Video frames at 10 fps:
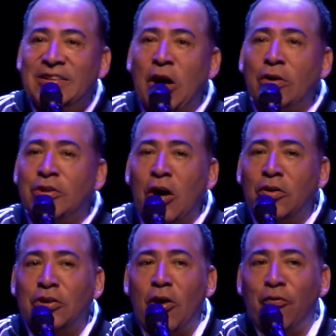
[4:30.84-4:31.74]
don't
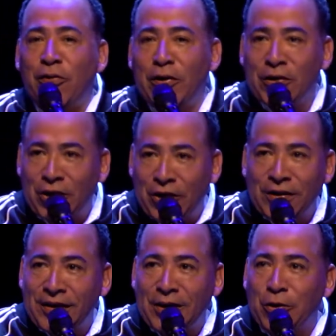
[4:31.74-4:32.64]
don't don't feel
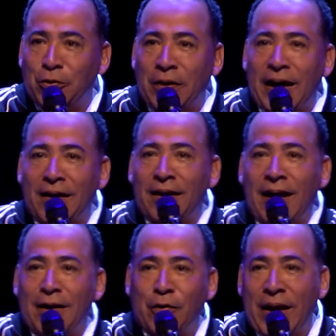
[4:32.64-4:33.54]
good that you had a,
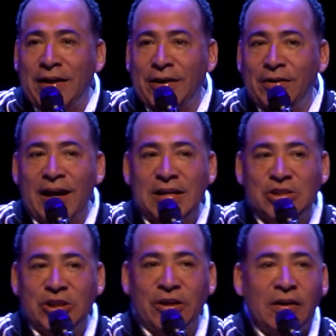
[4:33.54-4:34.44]
had a great year
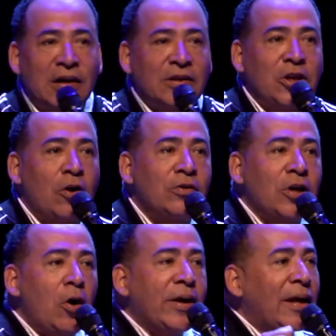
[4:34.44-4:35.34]
last year. Don't
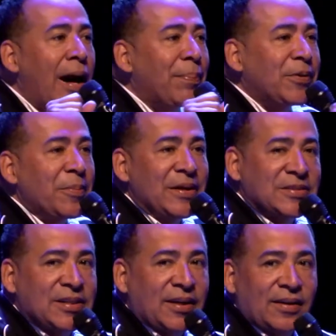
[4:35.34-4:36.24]
don't get
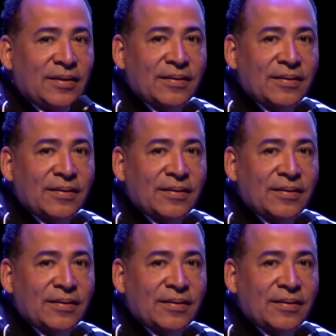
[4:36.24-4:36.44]
optimistic.